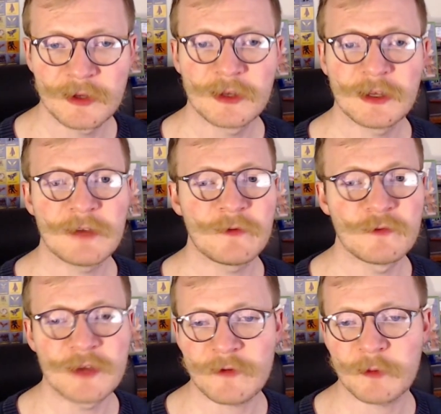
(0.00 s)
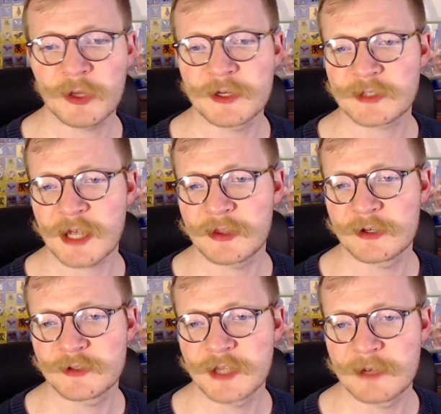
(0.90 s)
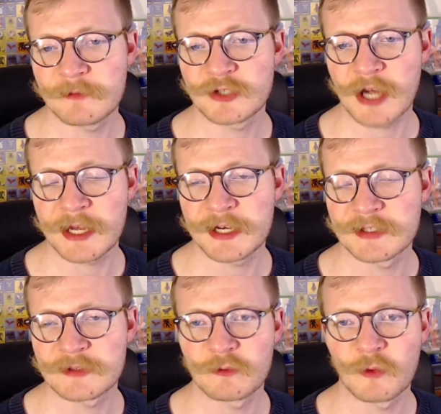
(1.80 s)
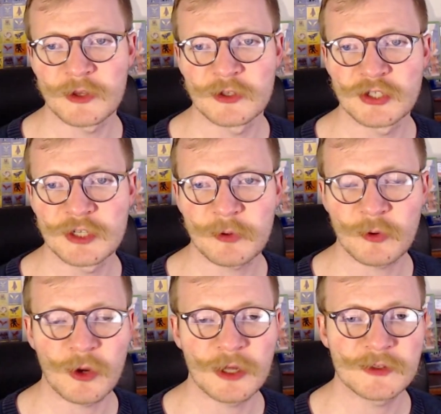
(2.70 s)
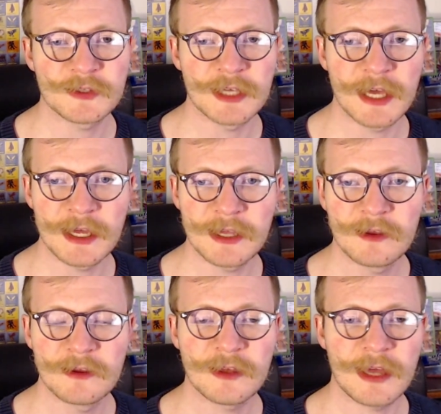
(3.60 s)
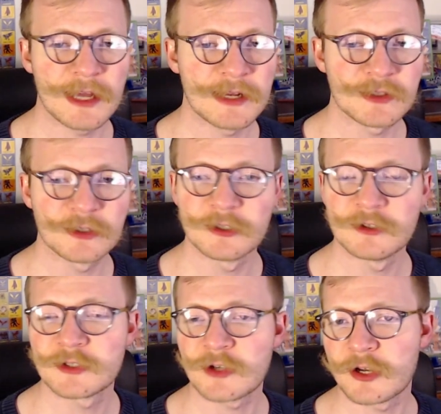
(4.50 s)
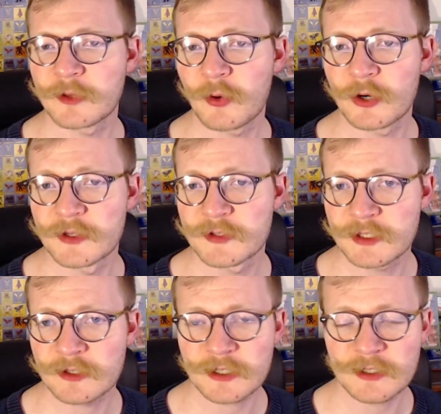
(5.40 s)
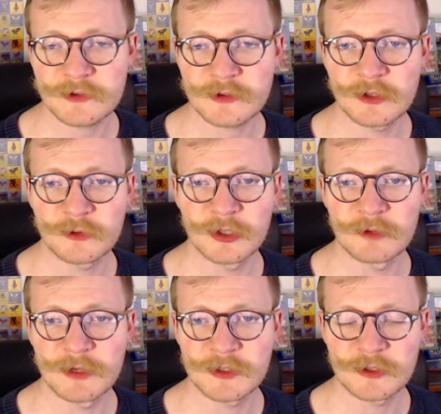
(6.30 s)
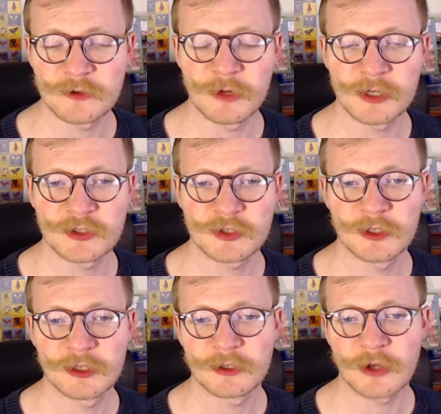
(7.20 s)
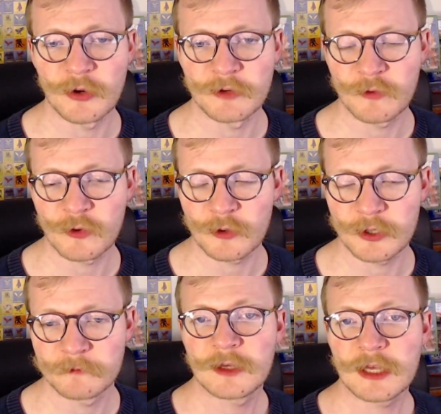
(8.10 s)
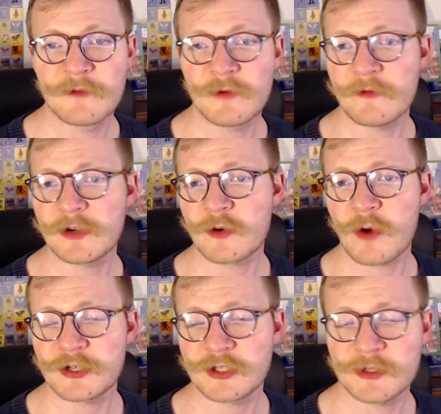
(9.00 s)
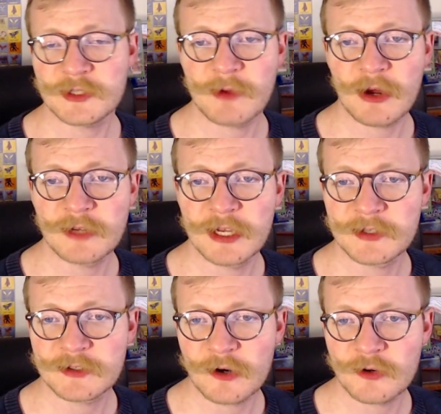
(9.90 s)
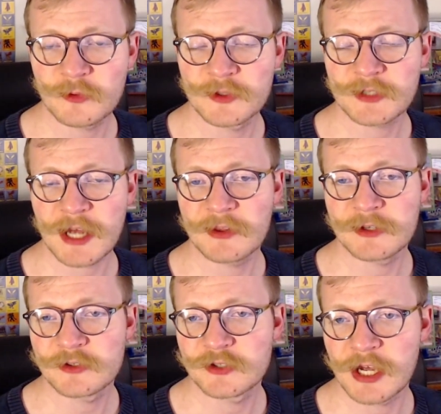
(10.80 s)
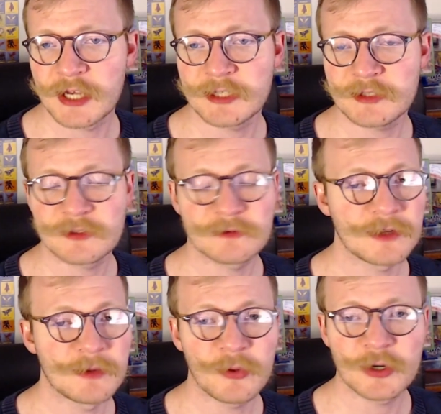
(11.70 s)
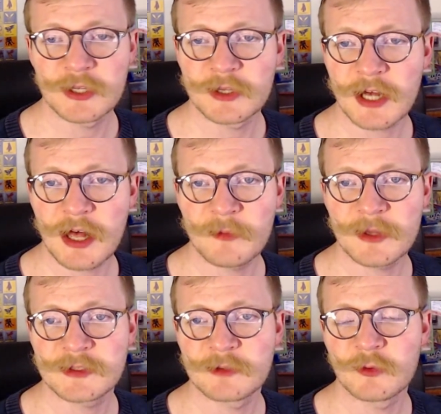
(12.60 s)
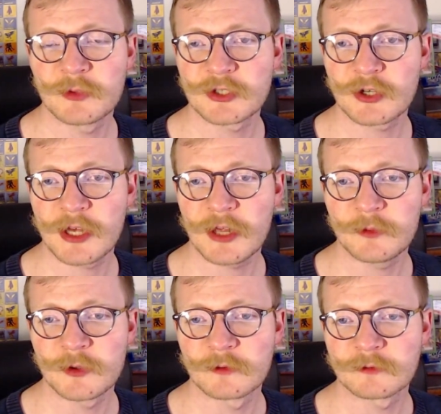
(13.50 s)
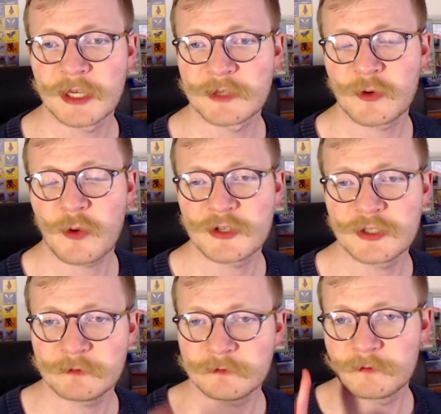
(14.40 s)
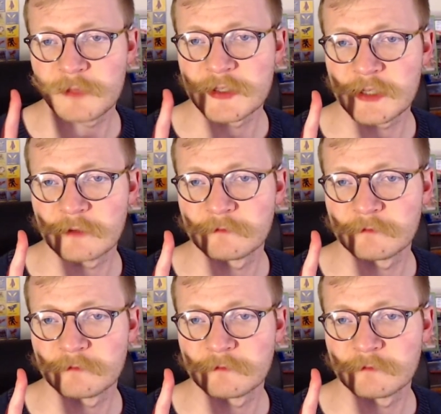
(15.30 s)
If you've never played a Skylanders game, Giant is one of the cheaper ones to get, and it's a good starting point in the series. You didn't really miss too much going forward. If you have any questions about getting started with Skylanders Giants, then put it in the comments and we'll be sure to help you. Thanks for watching. Peace out.